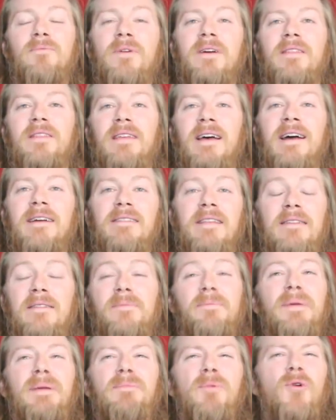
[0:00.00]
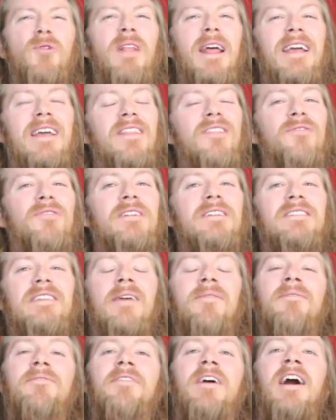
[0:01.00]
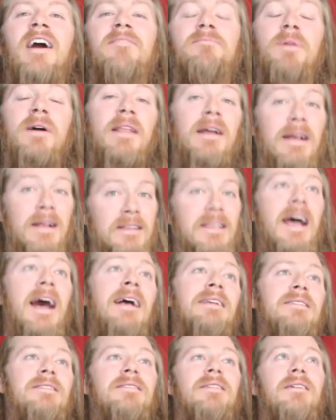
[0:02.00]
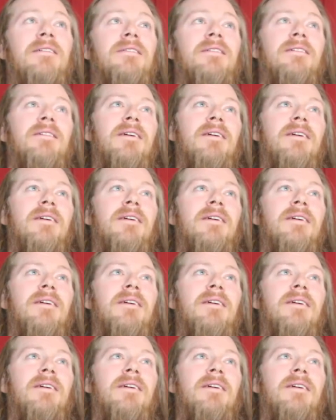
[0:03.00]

with it'd be more like a 3.75, but yes,